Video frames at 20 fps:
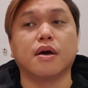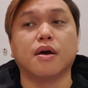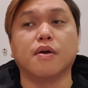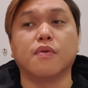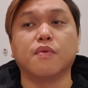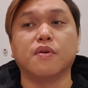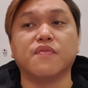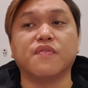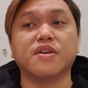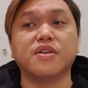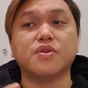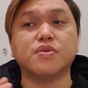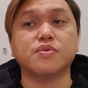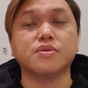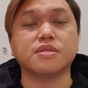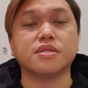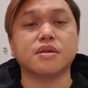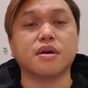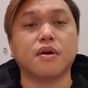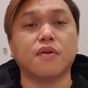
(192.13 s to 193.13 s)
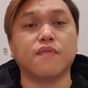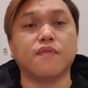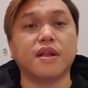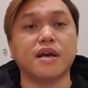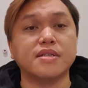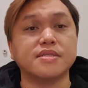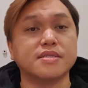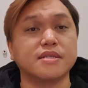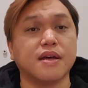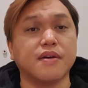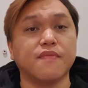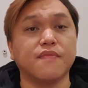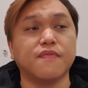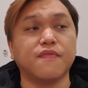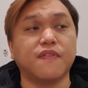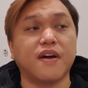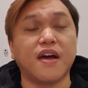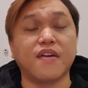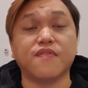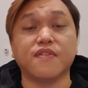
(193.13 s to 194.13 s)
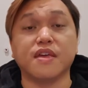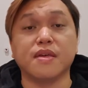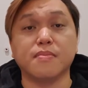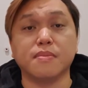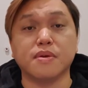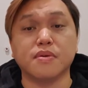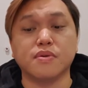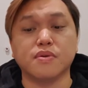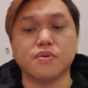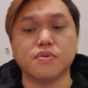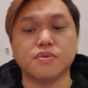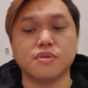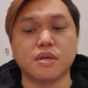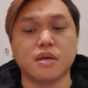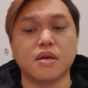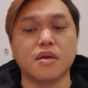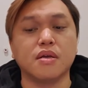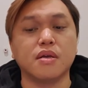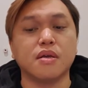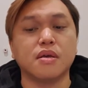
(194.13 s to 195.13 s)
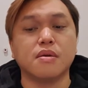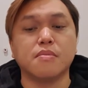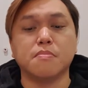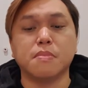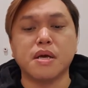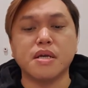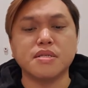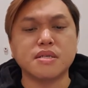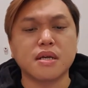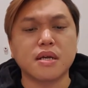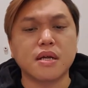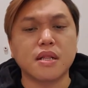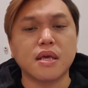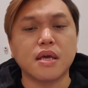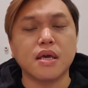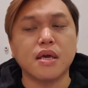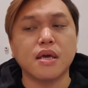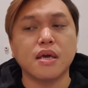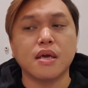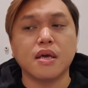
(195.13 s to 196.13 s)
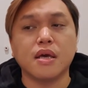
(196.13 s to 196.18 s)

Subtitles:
with a user of less than 5 email user, basically